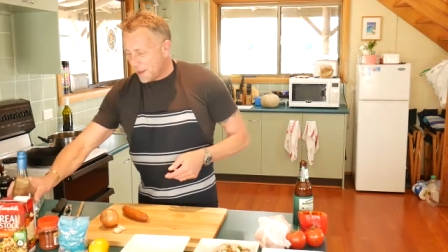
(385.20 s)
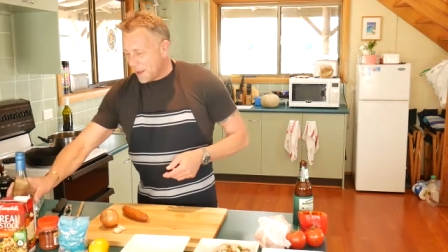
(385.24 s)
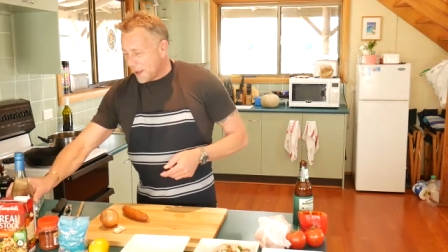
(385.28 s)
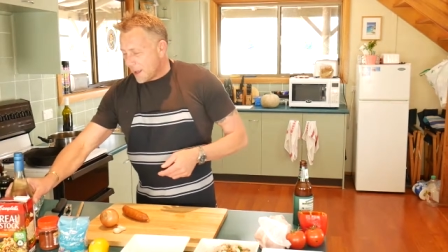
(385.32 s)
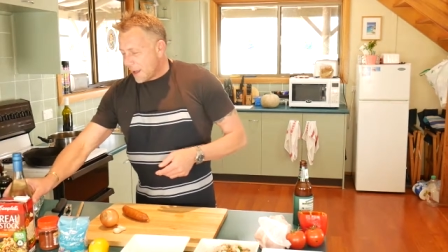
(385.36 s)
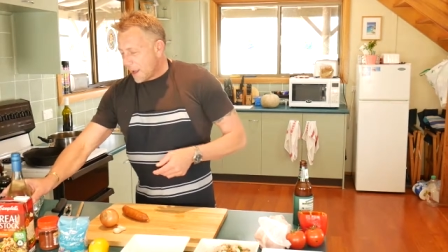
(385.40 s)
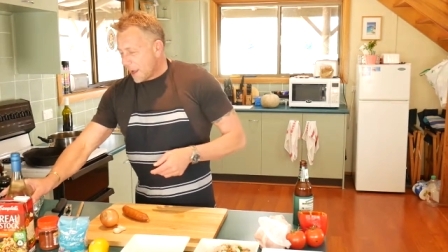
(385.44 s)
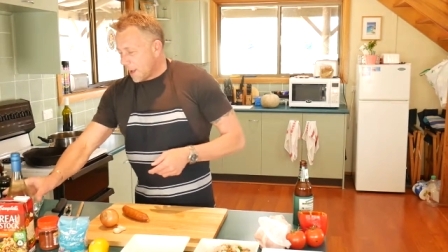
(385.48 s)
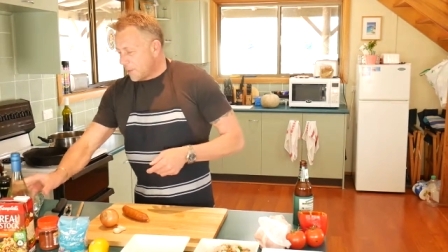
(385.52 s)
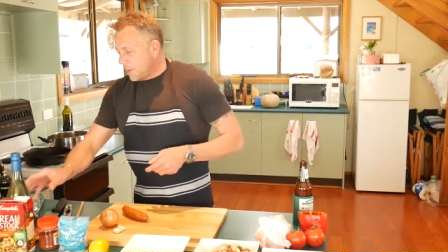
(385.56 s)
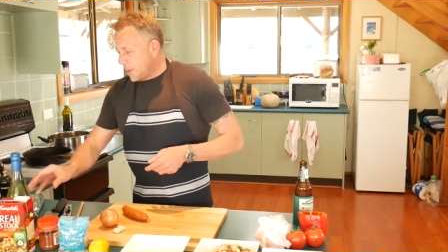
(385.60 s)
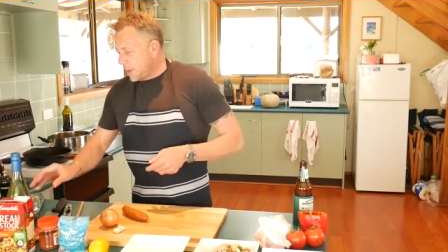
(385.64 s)

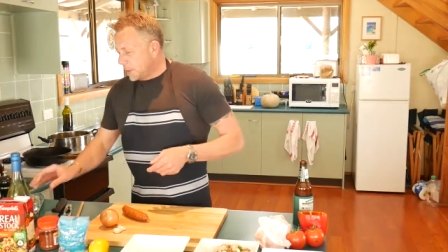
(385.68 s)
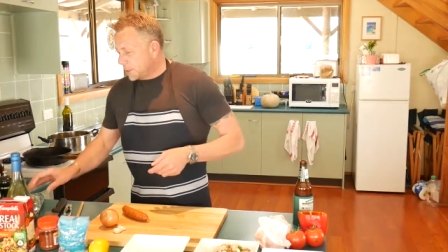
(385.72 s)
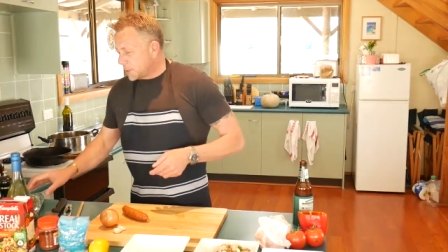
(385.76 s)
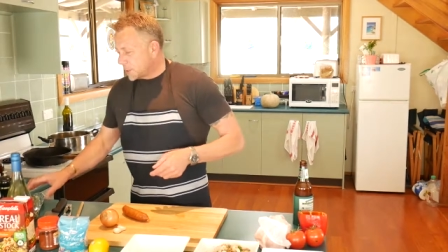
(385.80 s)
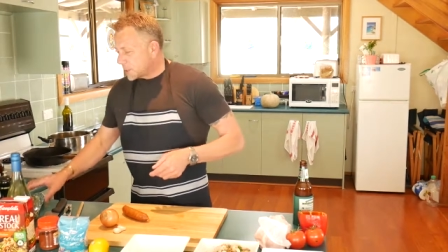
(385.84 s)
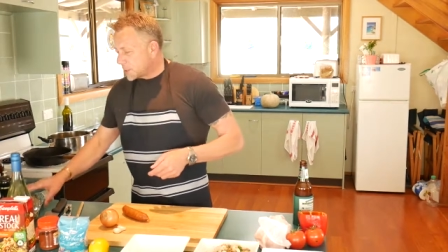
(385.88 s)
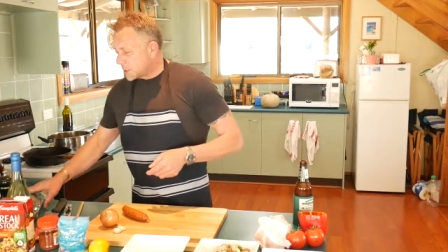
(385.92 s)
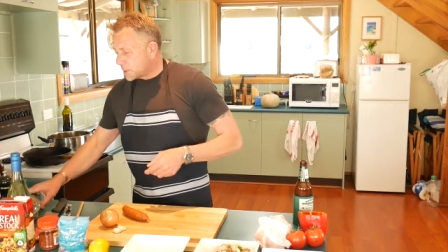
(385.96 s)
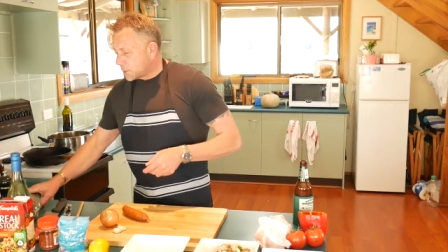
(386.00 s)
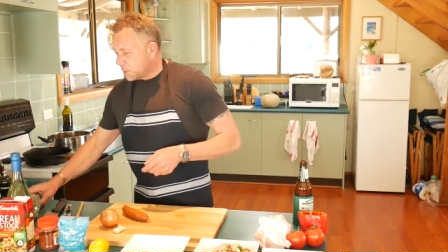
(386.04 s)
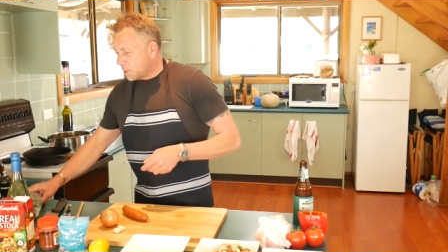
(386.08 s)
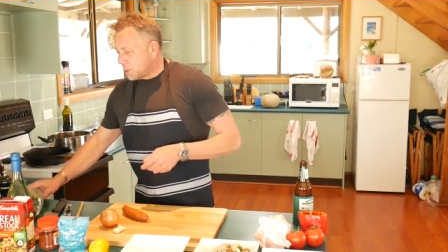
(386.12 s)
and then
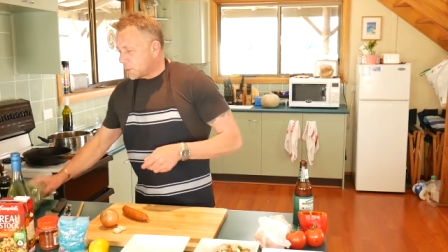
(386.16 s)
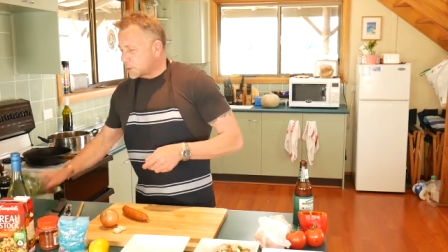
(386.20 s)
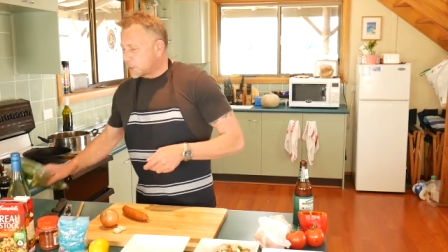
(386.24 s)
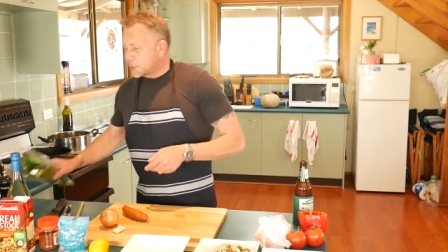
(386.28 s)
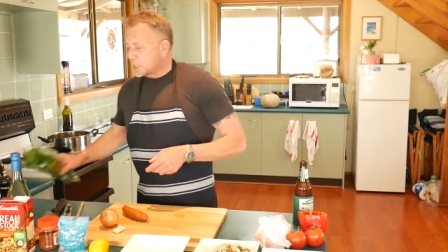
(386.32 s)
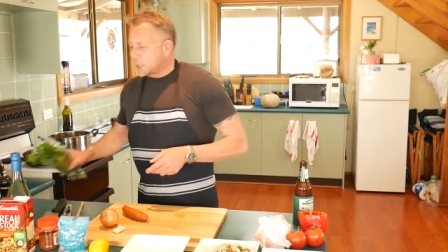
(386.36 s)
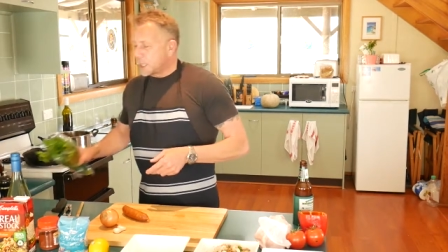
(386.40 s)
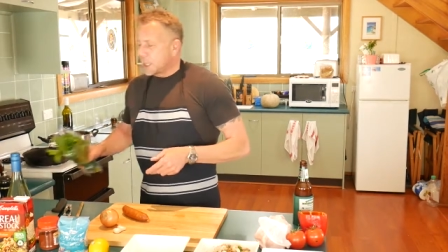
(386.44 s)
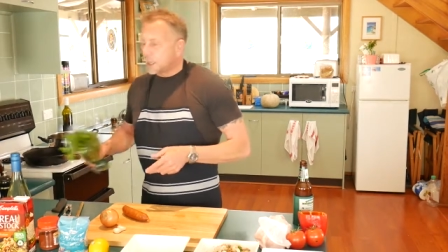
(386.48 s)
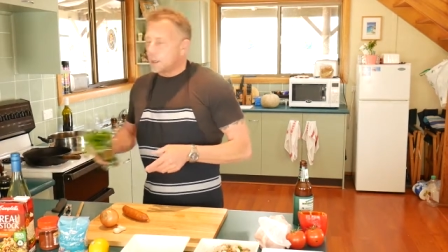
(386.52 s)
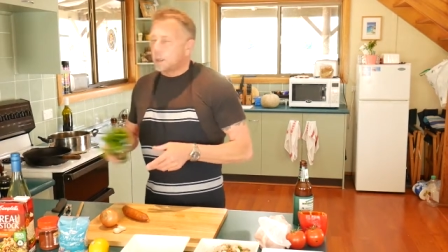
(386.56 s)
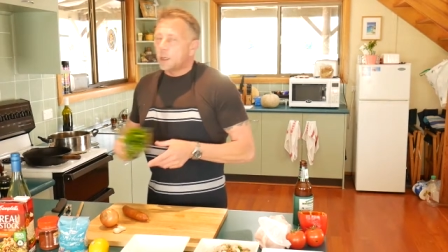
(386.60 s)
just towards
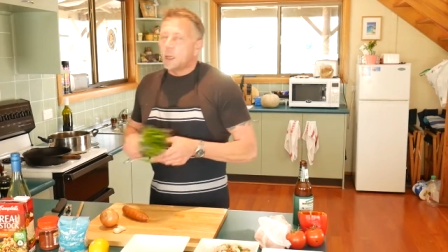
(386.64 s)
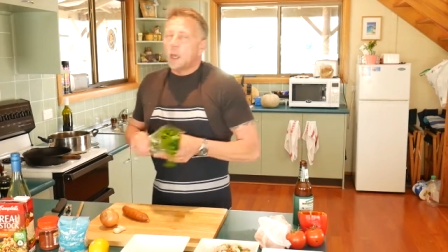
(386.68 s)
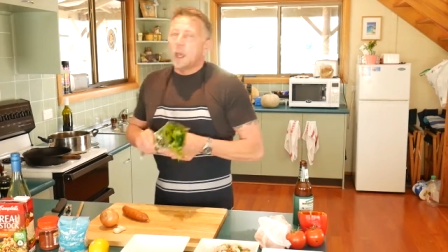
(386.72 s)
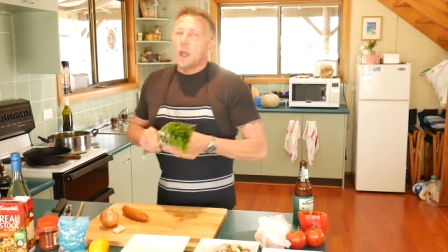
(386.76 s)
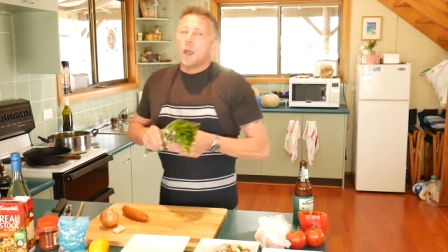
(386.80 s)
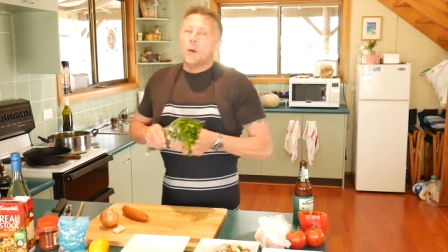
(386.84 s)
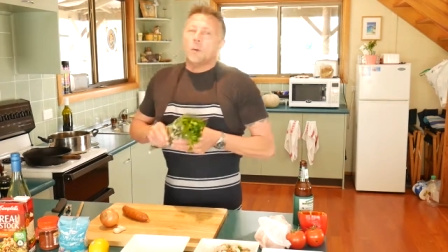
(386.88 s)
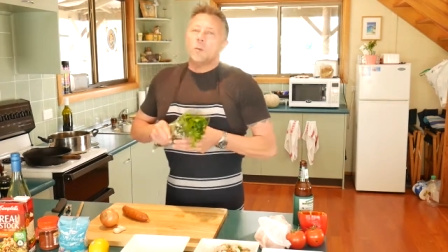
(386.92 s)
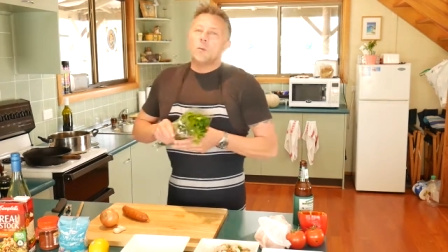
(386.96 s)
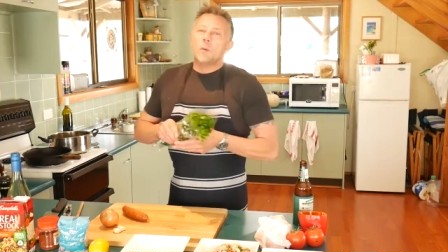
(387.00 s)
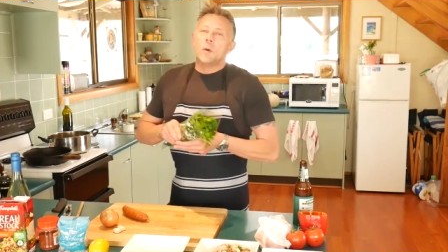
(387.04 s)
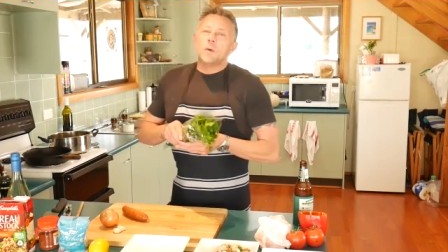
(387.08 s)
the end,
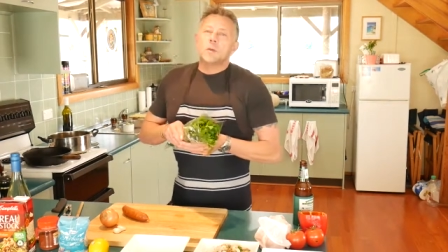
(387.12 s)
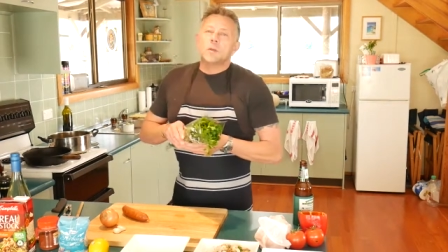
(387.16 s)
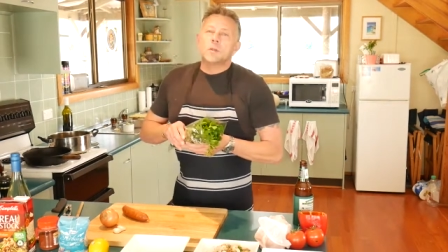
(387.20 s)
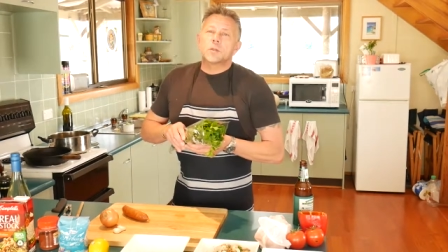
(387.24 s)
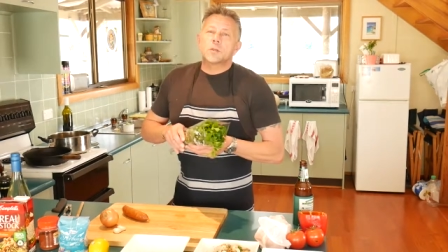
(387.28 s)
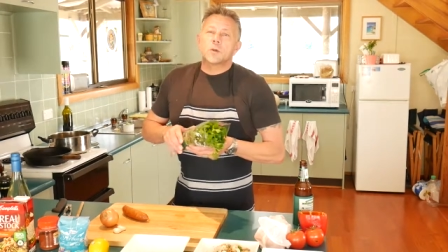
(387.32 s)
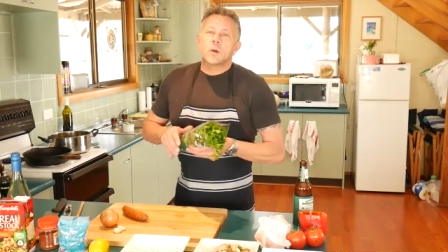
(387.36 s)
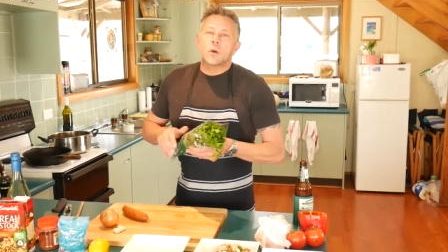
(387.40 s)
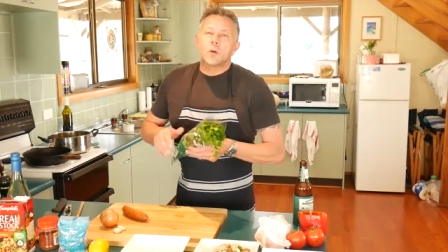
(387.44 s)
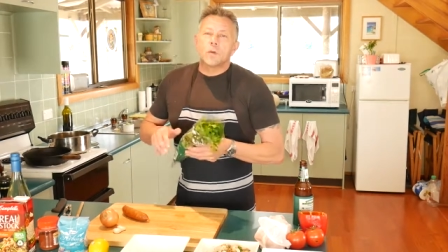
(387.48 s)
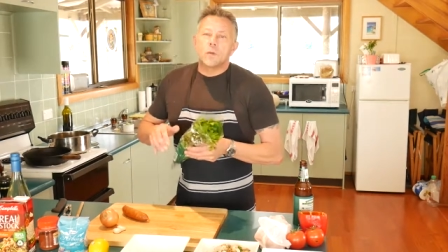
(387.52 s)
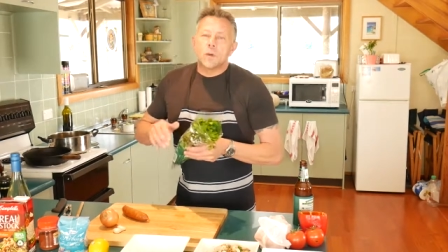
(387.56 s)
when you
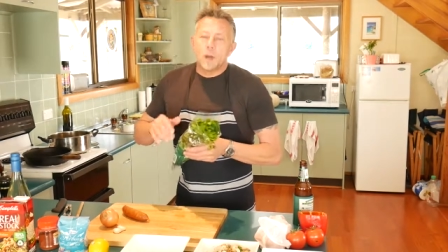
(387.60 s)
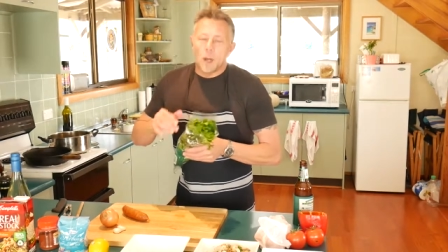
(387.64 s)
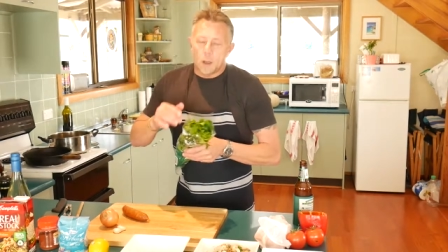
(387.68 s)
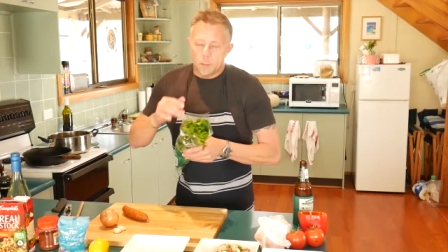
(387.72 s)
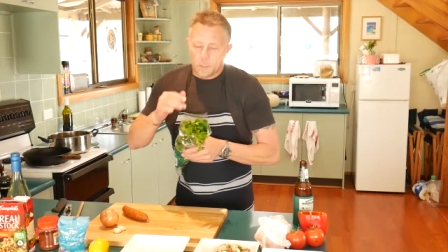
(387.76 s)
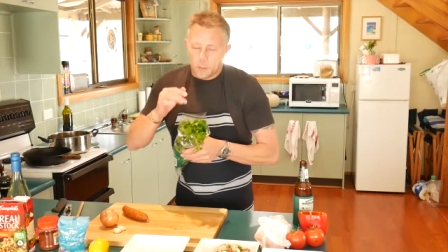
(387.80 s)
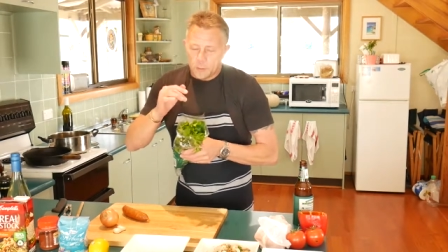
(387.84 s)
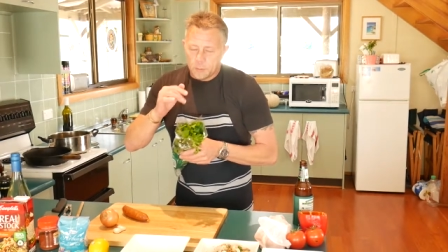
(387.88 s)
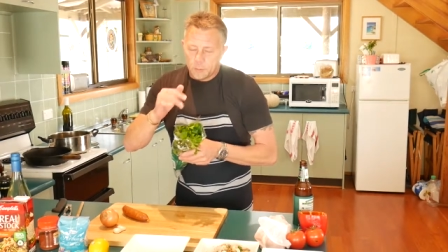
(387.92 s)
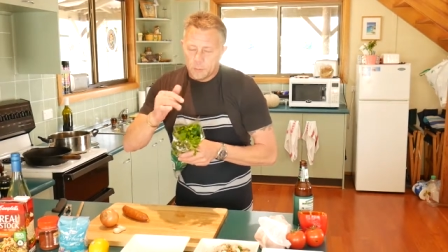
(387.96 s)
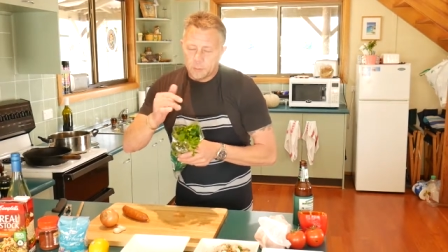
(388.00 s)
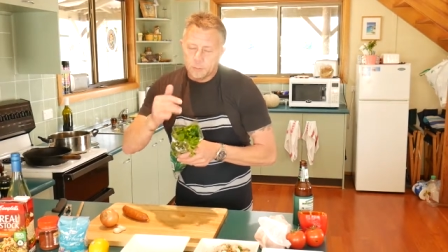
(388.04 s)
serve it
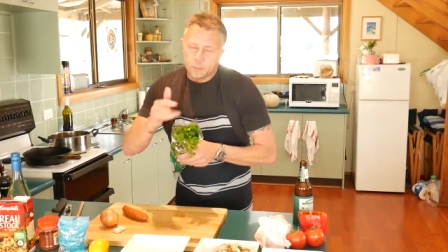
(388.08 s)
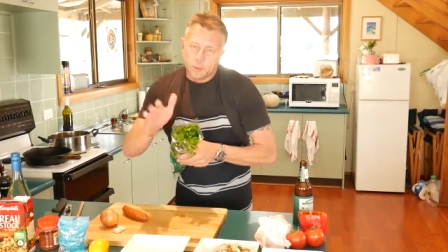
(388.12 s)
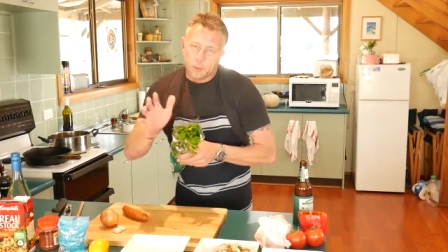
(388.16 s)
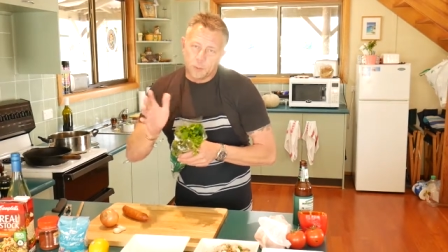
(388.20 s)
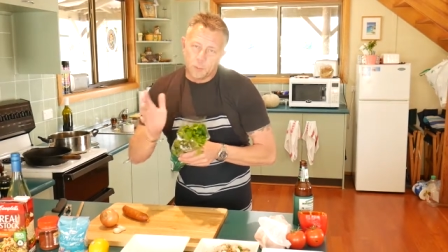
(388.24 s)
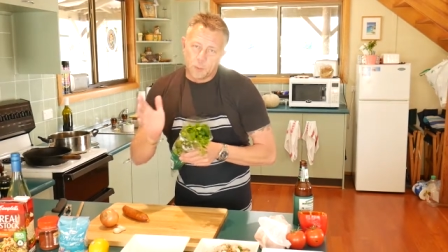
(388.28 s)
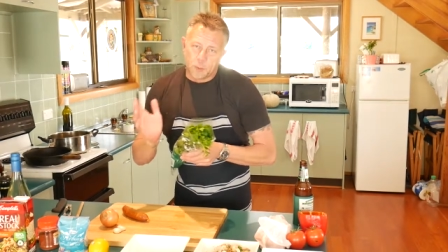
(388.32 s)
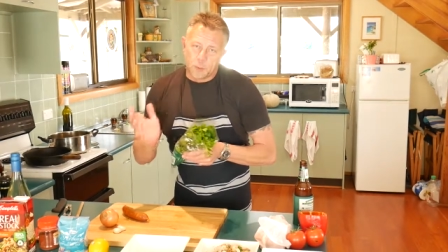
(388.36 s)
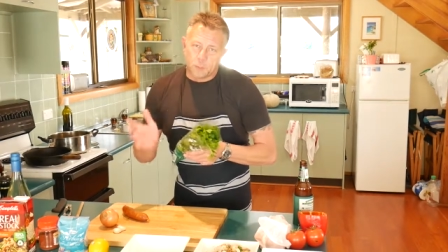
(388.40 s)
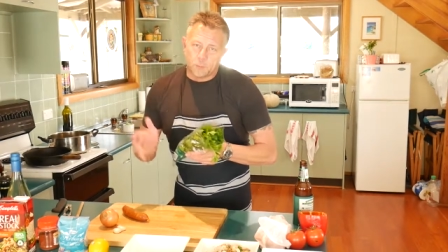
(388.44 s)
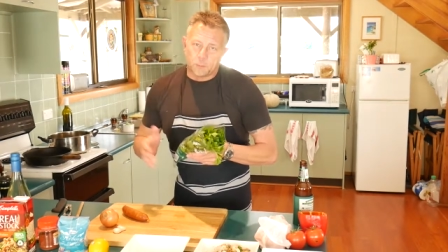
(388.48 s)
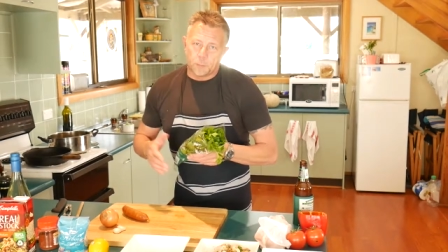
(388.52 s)
up, a
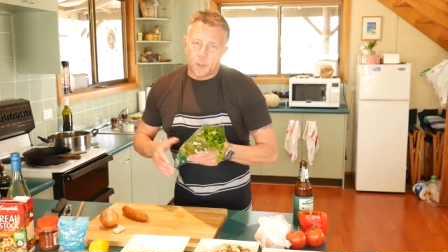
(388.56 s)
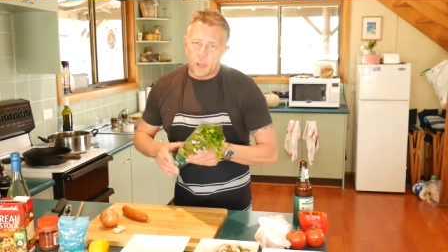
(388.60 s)
little bit of